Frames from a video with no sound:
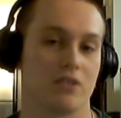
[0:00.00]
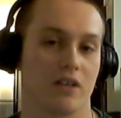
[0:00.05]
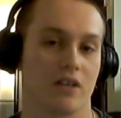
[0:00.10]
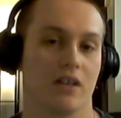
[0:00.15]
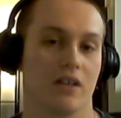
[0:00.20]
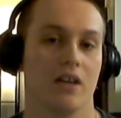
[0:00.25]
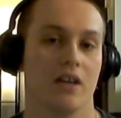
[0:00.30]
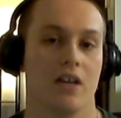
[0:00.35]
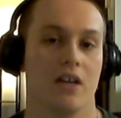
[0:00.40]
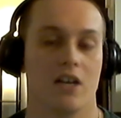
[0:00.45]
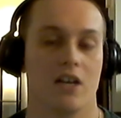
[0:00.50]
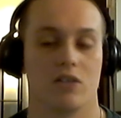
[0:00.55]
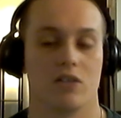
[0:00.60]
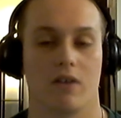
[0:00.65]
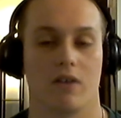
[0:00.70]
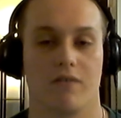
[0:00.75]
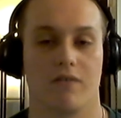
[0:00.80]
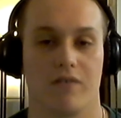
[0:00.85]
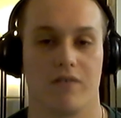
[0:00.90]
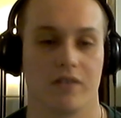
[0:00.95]
in. So
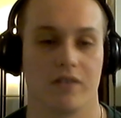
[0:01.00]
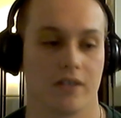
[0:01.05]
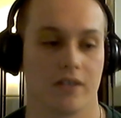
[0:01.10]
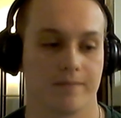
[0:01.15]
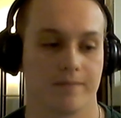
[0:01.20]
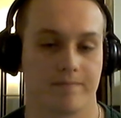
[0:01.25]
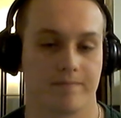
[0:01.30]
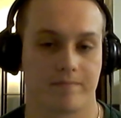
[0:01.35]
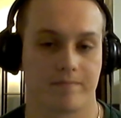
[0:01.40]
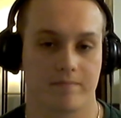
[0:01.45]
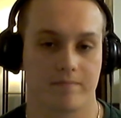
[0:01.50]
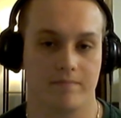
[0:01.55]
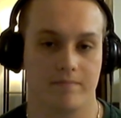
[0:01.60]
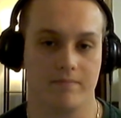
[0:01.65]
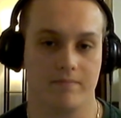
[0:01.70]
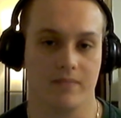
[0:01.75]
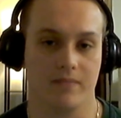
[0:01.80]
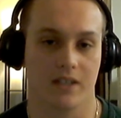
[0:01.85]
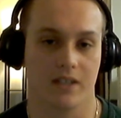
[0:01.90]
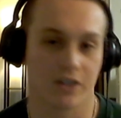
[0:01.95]
I have a feeling,
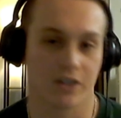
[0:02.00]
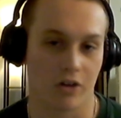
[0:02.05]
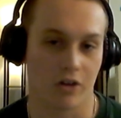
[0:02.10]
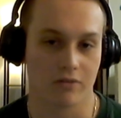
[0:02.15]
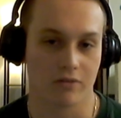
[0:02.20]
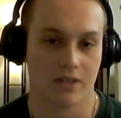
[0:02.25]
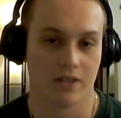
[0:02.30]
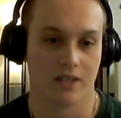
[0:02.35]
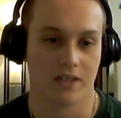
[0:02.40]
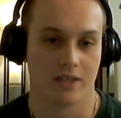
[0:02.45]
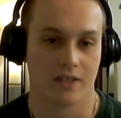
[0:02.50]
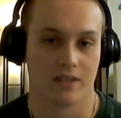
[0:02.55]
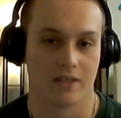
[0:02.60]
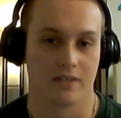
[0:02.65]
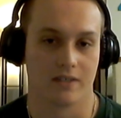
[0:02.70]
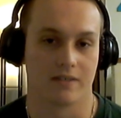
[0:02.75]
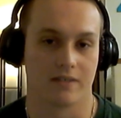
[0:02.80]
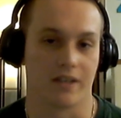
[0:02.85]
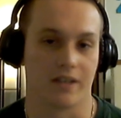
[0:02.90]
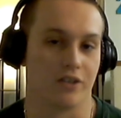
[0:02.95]
you know,
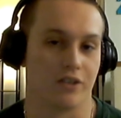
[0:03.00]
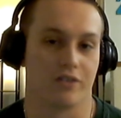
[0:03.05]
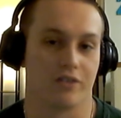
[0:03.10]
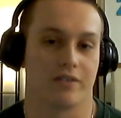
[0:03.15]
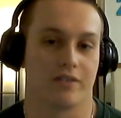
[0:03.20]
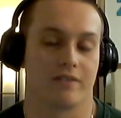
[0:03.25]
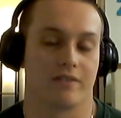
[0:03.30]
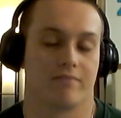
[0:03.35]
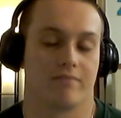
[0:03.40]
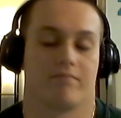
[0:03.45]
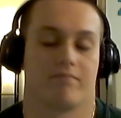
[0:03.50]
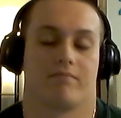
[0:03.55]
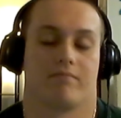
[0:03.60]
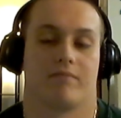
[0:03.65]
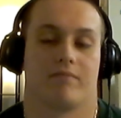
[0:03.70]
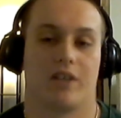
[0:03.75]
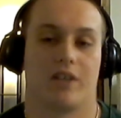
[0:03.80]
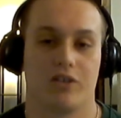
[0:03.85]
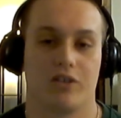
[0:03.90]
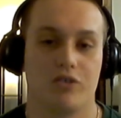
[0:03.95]
they
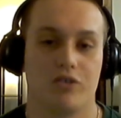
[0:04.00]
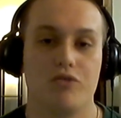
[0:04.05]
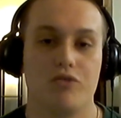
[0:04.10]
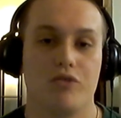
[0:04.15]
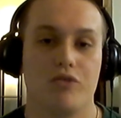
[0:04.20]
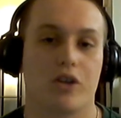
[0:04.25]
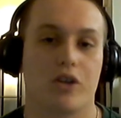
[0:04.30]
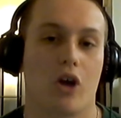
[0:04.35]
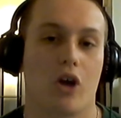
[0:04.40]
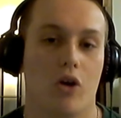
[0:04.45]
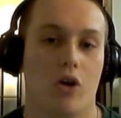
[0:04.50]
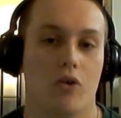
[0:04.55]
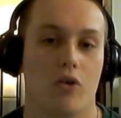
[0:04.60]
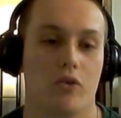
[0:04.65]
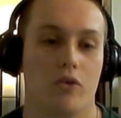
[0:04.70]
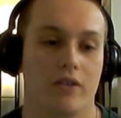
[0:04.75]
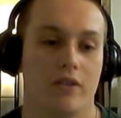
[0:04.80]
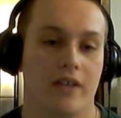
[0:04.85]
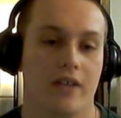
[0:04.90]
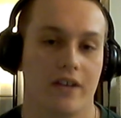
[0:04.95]
they knew the
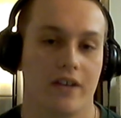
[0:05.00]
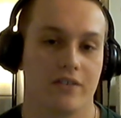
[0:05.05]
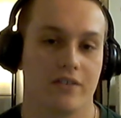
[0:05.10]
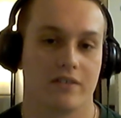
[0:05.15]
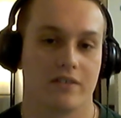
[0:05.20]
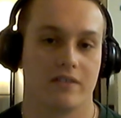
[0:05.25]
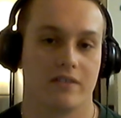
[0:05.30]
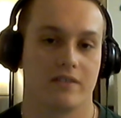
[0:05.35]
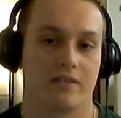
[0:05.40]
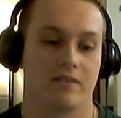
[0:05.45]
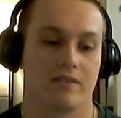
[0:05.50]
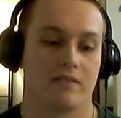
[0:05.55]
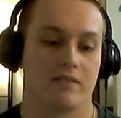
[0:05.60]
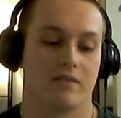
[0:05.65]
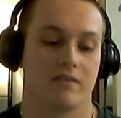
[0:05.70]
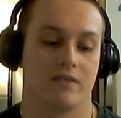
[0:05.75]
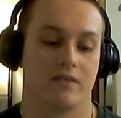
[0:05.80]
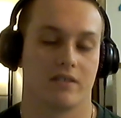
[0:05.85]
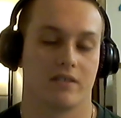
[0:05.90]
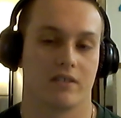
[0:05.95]
code. They
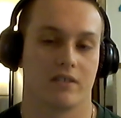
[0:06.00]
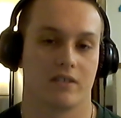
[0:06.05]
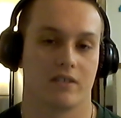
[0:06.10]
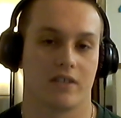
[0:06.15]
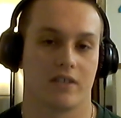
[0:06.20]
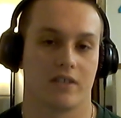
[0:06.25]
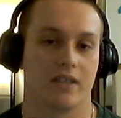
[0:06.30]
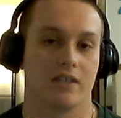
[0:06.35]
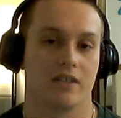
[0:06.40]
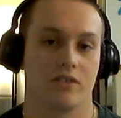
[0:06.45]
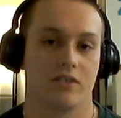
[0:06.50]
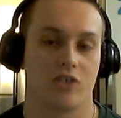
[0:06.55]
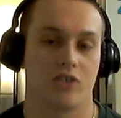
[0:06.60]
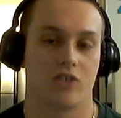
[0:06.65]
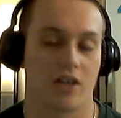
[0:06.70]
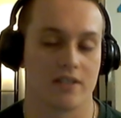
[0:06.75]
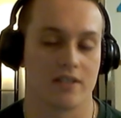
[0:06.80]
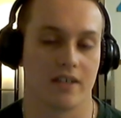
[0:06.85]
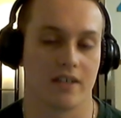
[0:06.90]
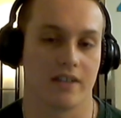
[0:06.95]
to
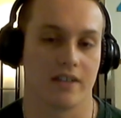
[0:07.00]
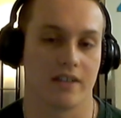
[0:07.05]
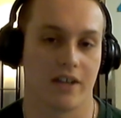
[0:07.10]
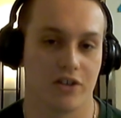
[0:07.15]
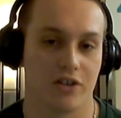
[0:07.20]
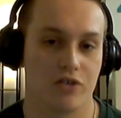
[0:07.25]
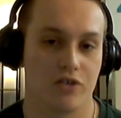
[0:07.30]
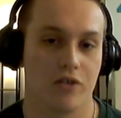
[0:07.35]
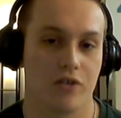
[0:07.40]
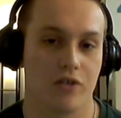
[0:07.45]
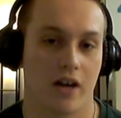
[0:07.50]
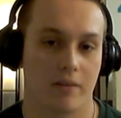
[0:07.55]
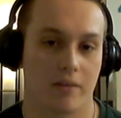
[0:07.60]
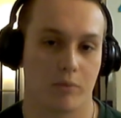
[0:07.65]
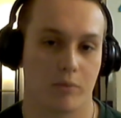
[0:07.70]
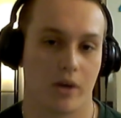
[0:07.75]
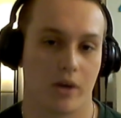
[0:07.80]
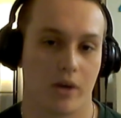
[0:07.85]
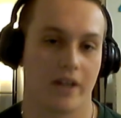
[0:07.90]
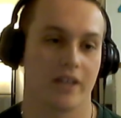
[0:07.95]
Chacin. They knew how to
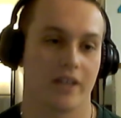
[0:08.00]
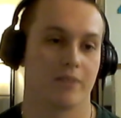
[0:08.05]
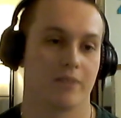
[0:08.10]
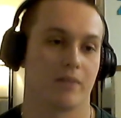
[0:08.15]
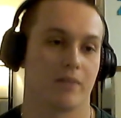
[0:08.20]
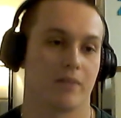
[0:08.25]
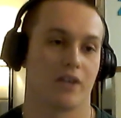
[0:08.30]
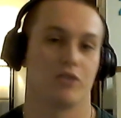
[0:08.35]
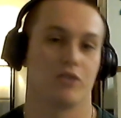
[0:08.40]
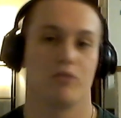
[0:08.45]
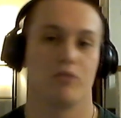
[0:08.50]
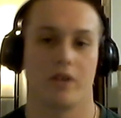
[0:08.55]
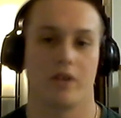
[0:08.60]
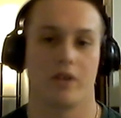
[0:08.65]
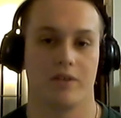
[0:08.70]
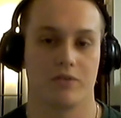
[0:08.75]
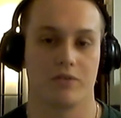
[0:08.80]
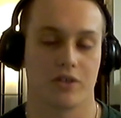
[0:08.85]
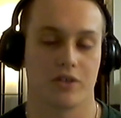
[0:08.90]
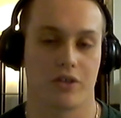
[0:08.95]
break him. They knew what
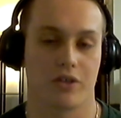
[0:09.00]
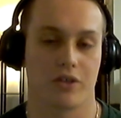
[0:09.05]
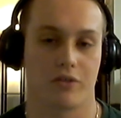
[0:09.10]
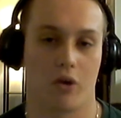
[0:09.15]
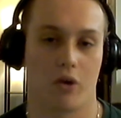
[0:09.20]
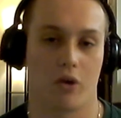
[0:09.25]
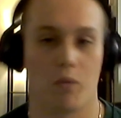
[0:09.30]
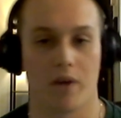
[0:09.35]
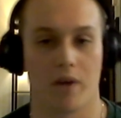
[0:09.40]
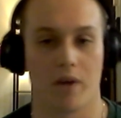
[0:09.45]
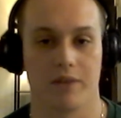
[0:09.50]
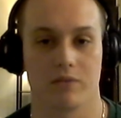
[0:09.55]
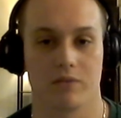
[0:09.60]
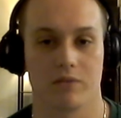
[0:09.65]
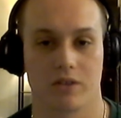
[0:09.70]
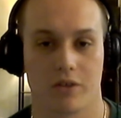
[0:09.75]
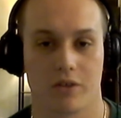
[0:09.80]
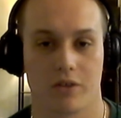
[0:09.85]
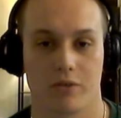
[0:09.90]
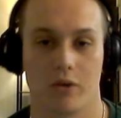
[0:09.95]
he was going to throw when he was
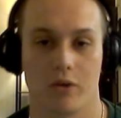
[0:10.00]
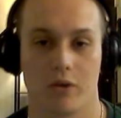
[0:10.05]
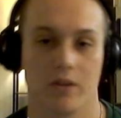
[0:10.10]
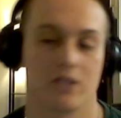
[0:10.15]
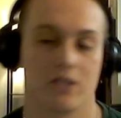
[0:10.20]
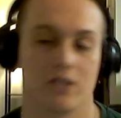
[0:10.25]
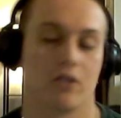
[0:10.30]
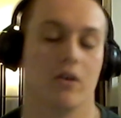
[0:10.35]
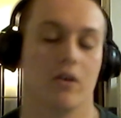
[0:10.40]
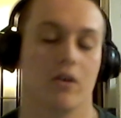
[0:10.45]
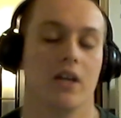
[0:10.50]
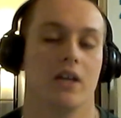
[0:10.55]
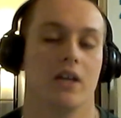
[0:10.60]
going to throw it. So